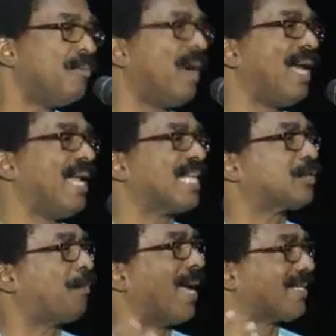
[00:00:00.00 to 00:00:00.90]
one
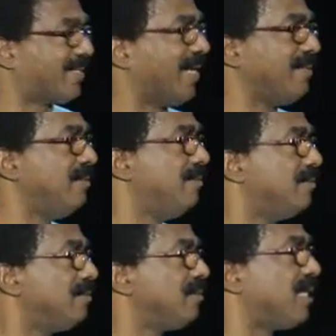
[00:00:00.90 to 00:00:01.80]
expected
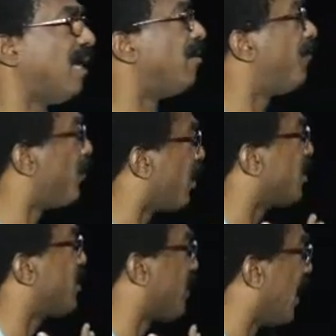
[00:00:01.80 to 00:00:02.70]
that the
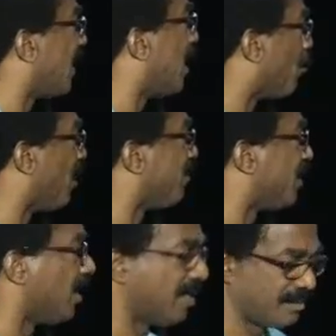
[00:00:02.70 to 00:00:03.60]
first thing they would
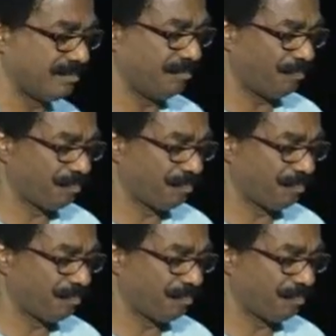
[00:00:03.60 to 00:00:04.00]
have done